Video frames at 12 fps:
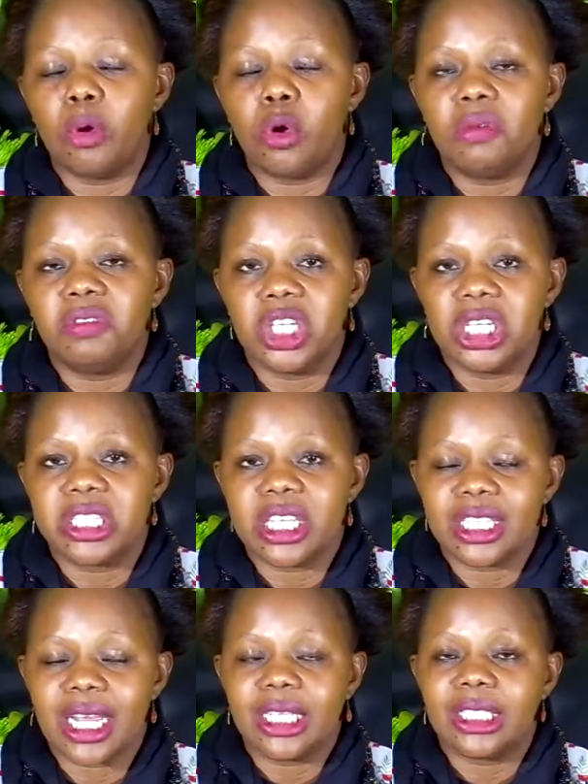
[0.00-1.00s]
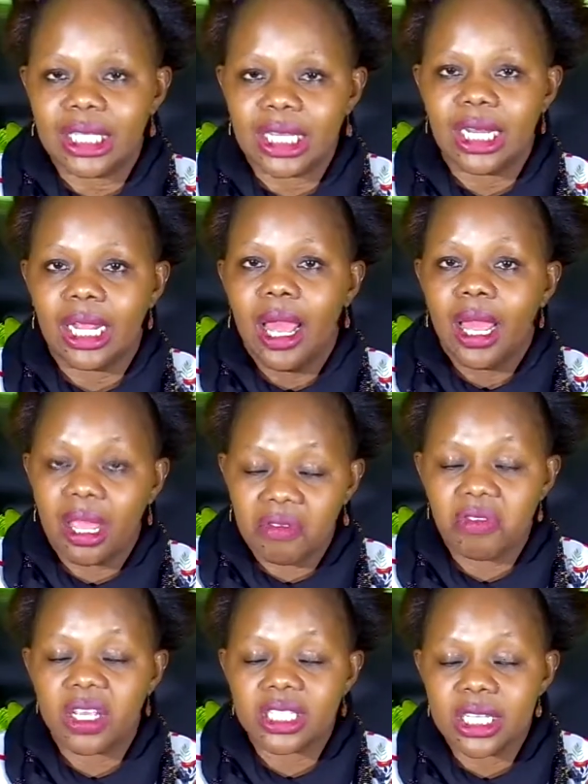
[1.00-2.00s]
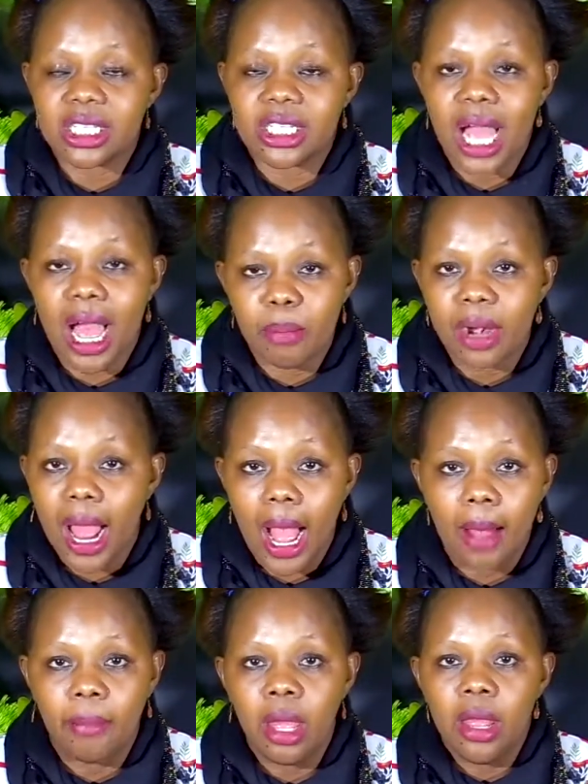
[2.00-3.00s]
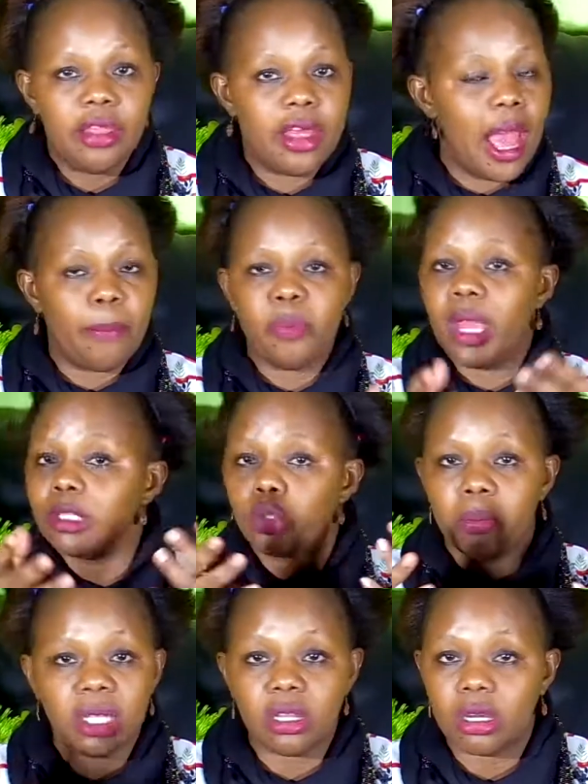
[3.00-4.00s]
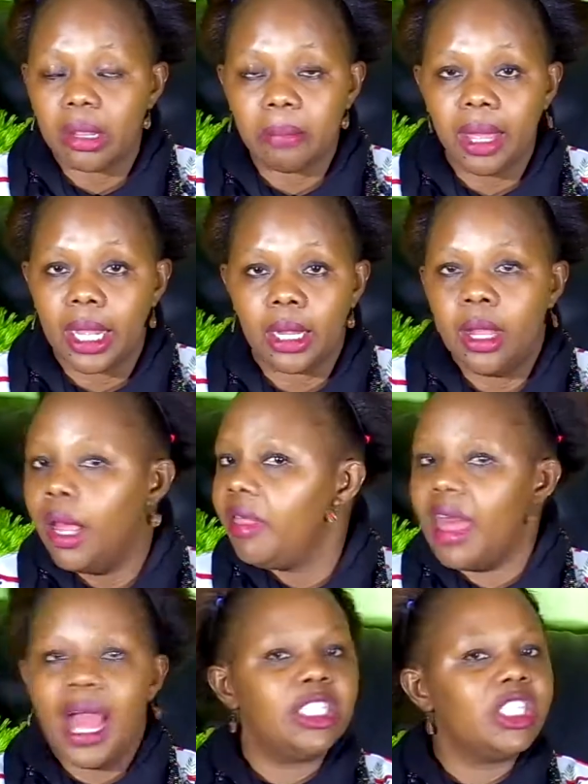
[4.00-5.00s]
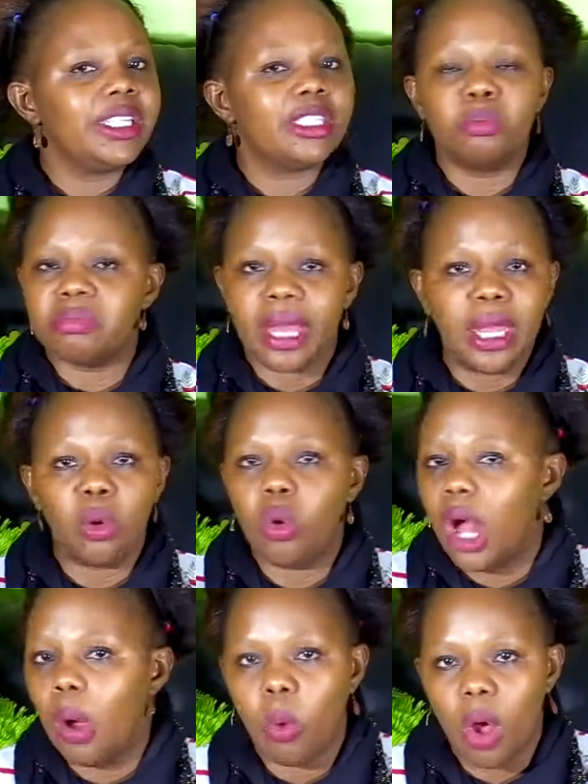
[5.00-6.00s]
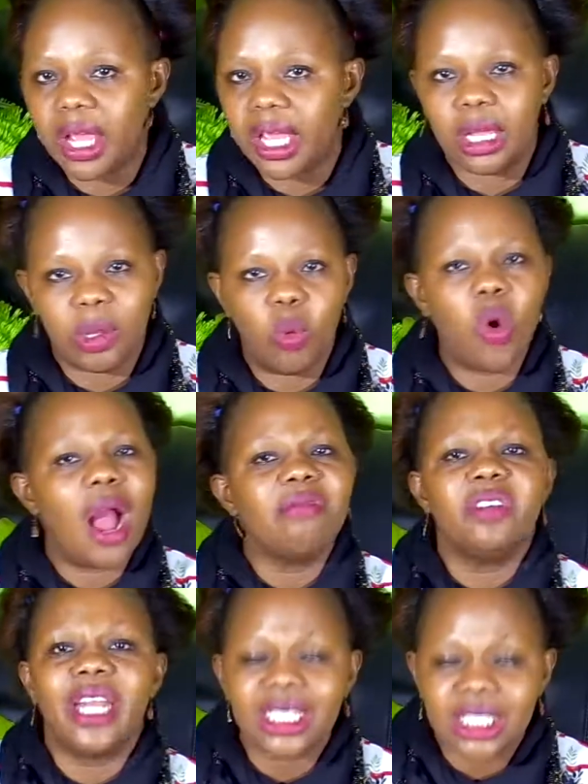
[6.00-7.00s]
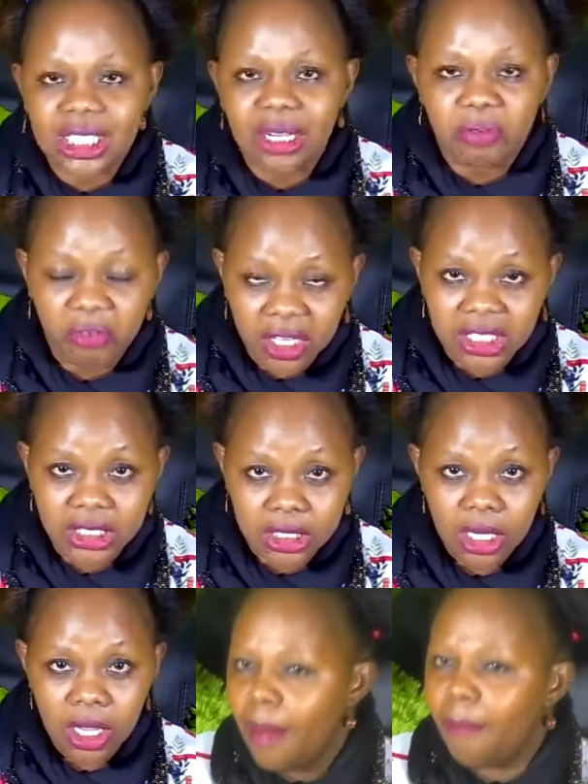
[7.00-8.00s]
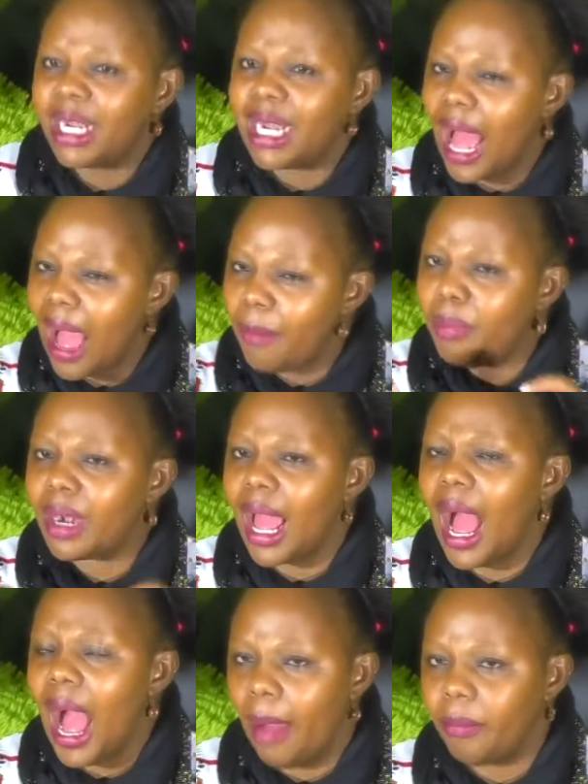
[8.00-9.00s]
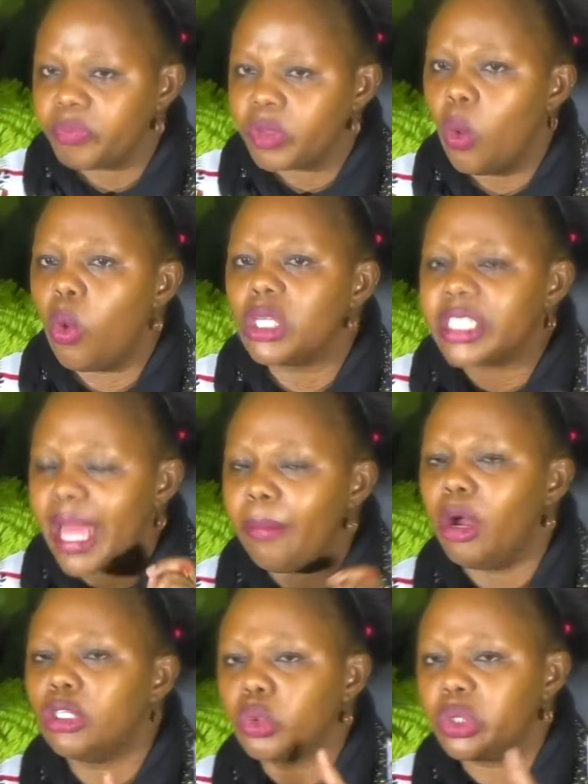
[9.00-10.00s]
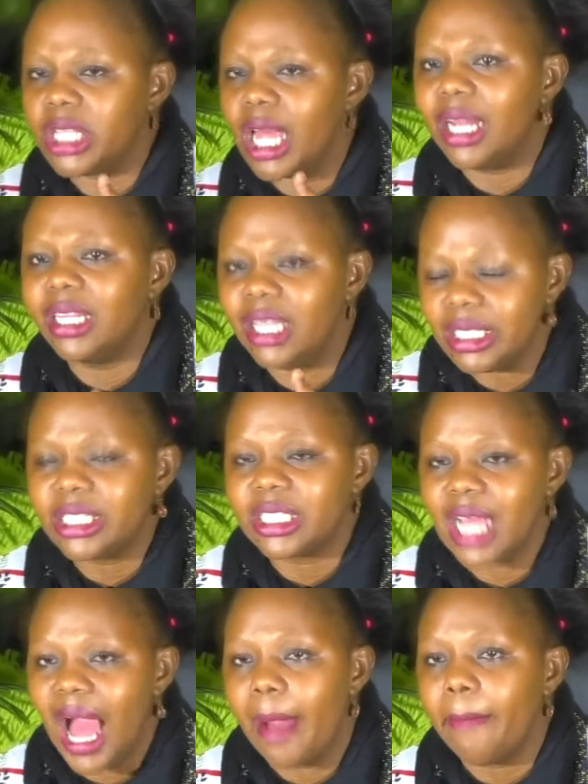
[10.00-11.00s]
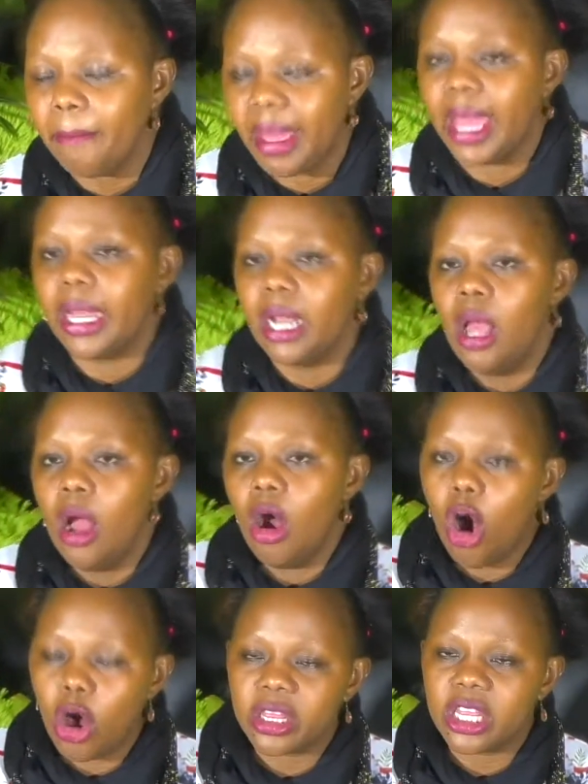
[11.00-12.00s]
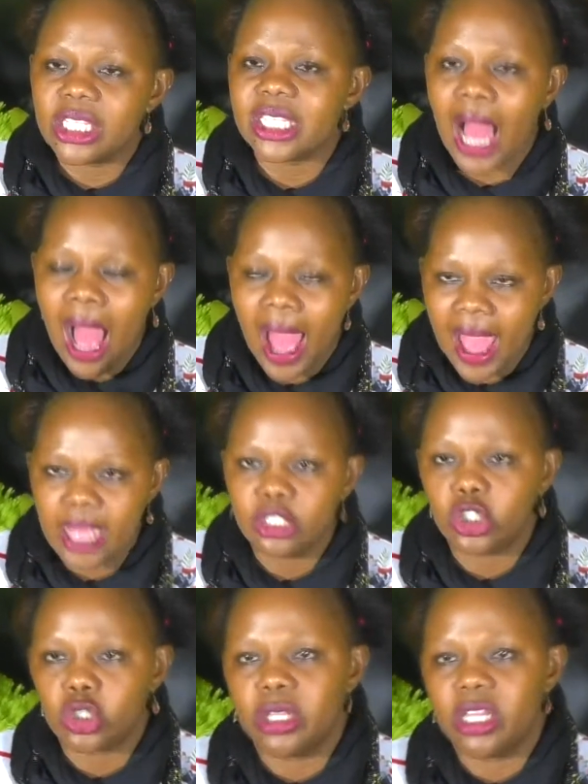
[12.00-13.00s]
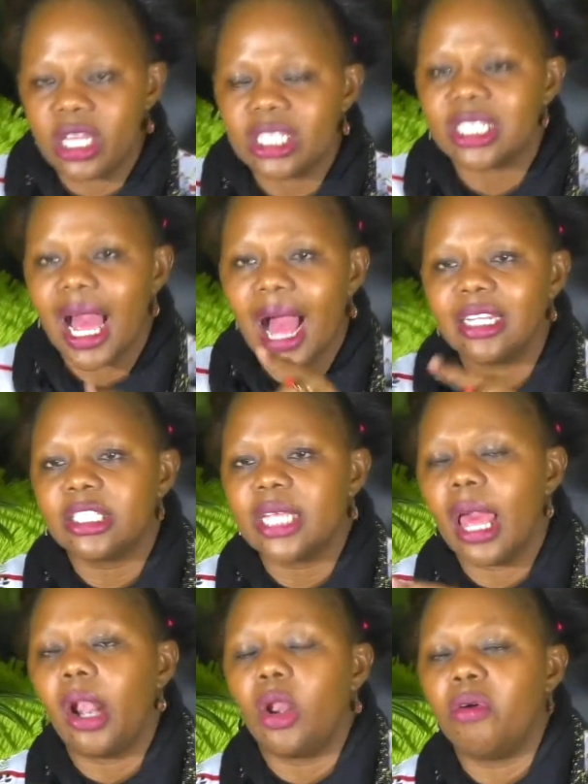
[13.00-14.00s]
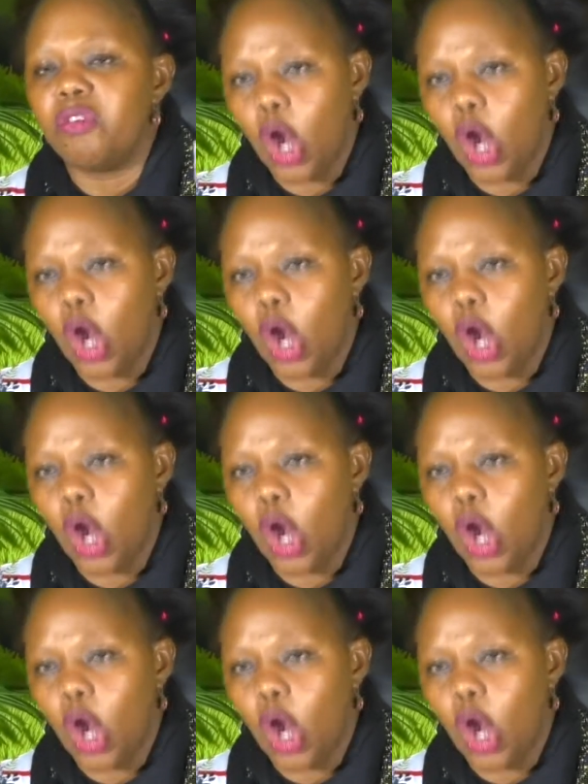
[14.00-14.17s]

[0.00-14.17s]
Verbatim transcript: book of Genesis 18, He visits Abraham. They appear to be three men. They are just men who are walking, who have dusty feet, but Abraham was able to tell these are men, or these are angels, these are sent of